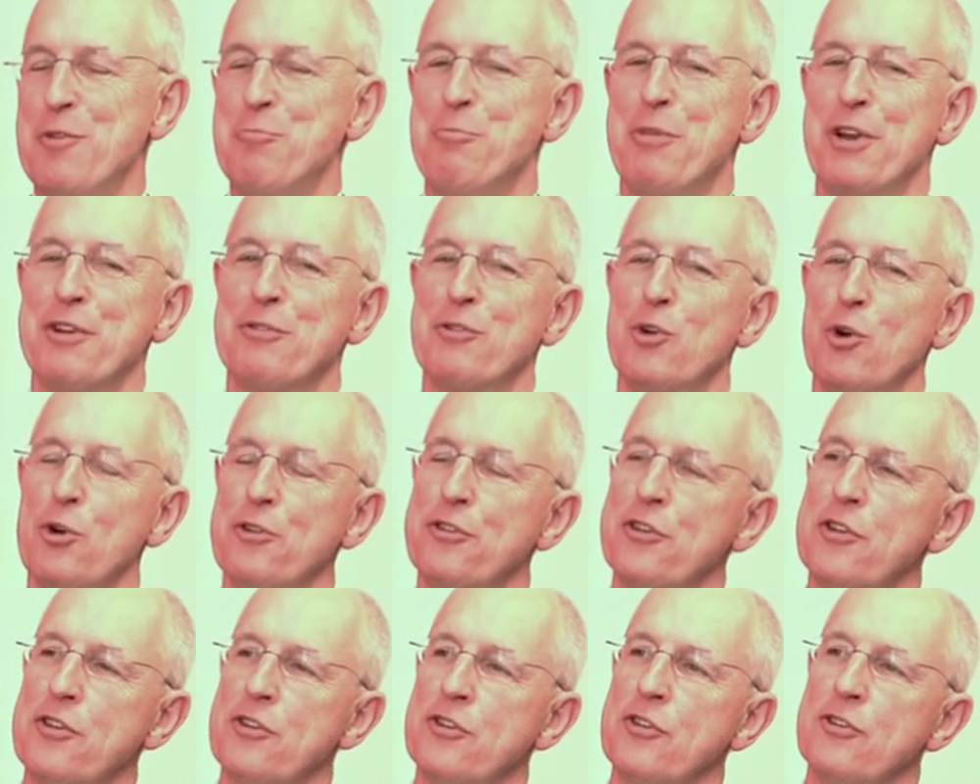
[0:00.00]
But of
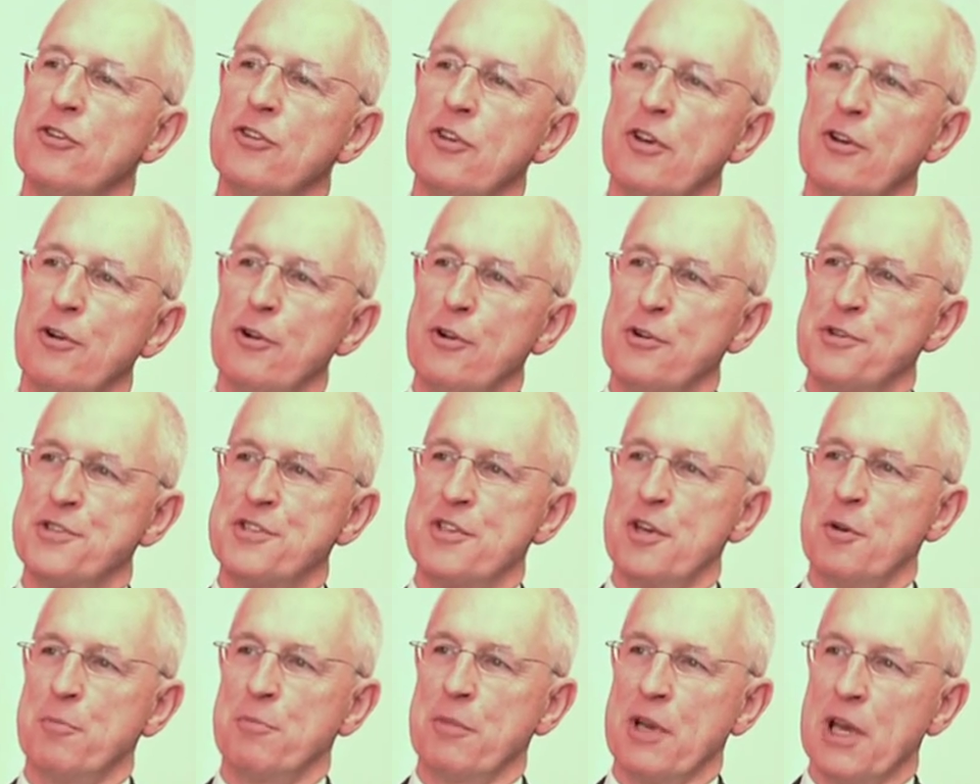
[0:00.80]
course it's a
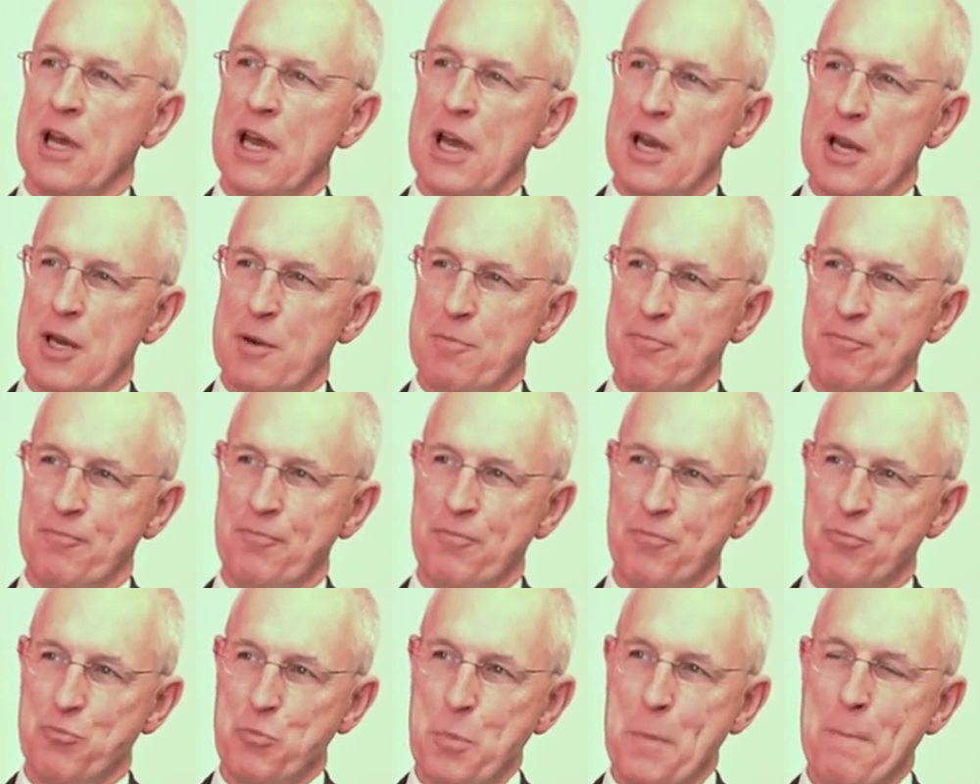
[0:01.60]
zero-sum
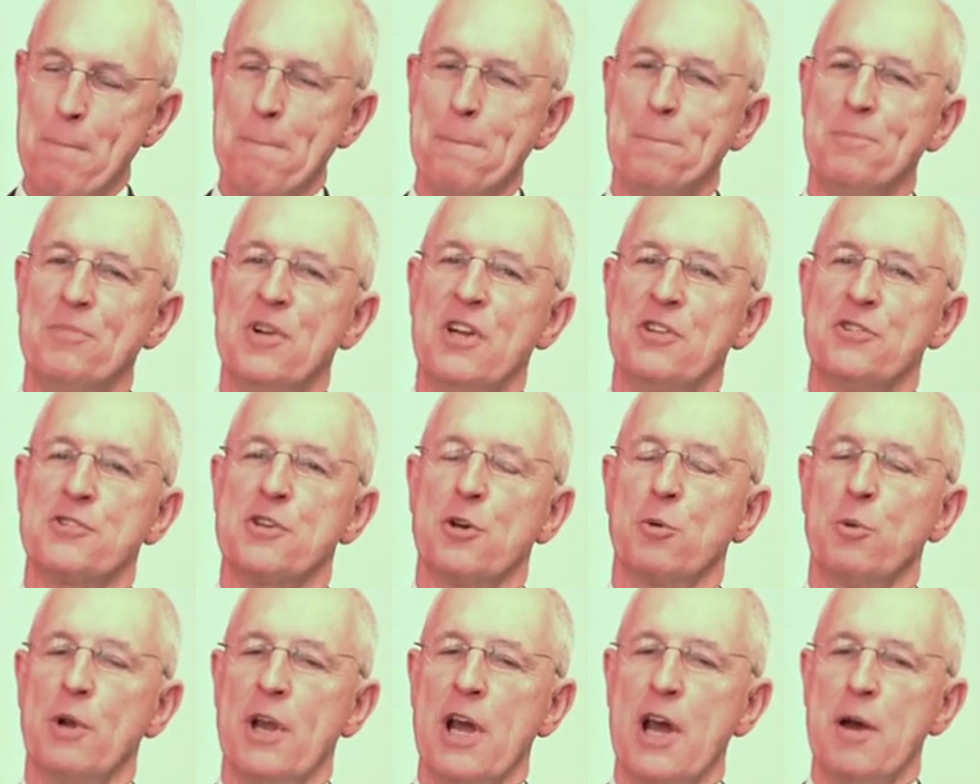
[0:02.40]
game. And
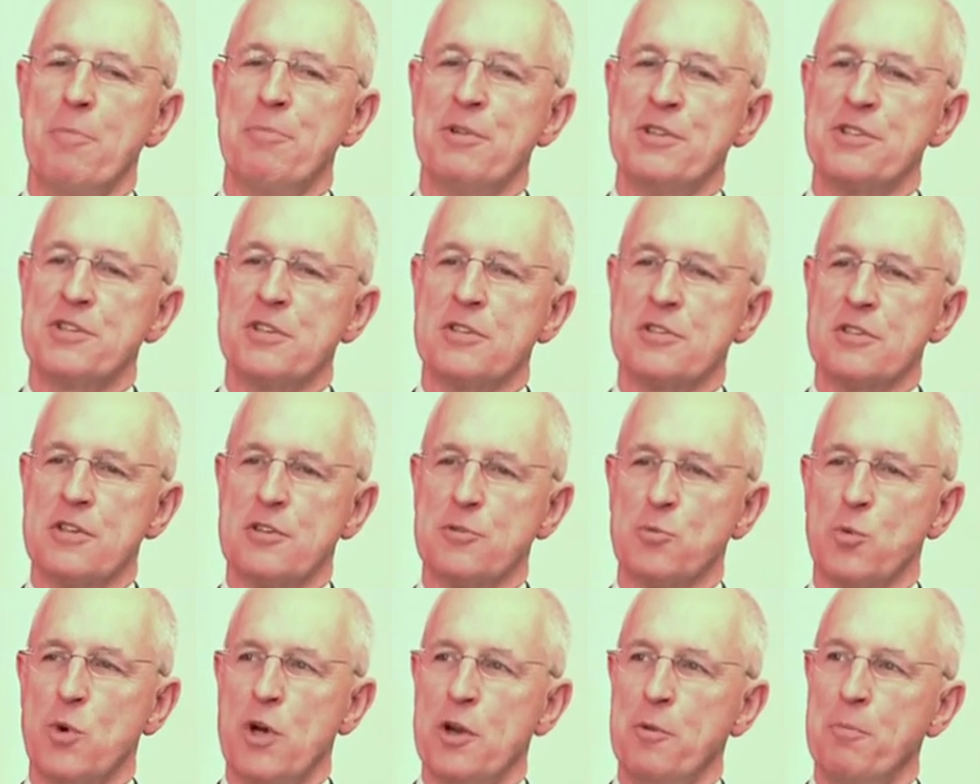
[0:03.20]
so what happens is,
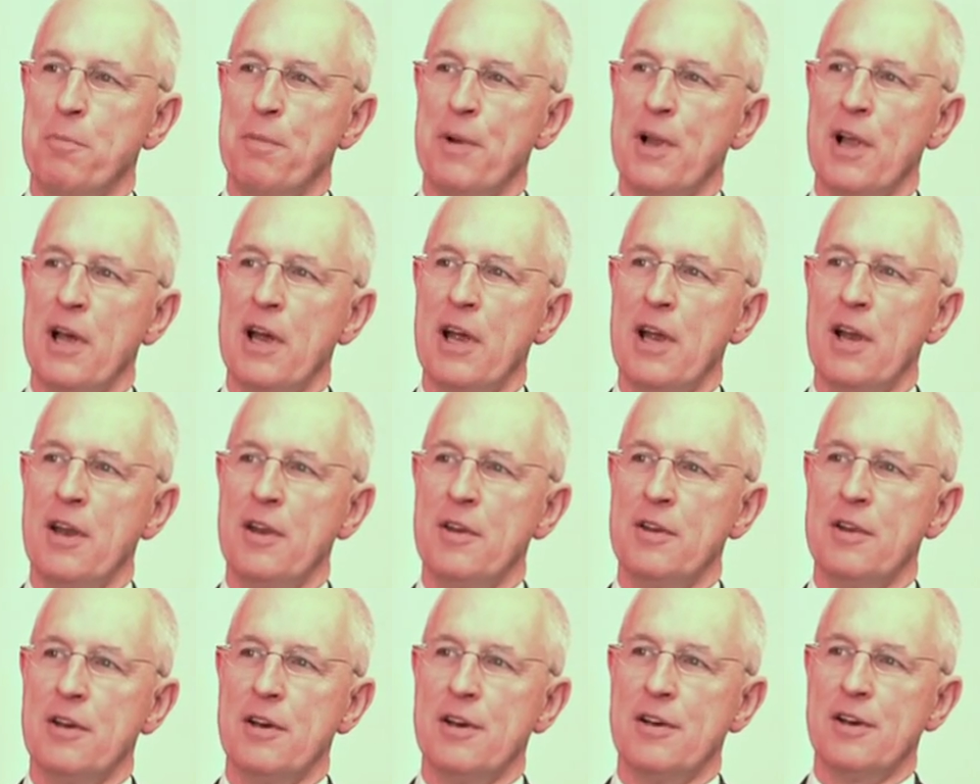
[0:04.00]
as one plan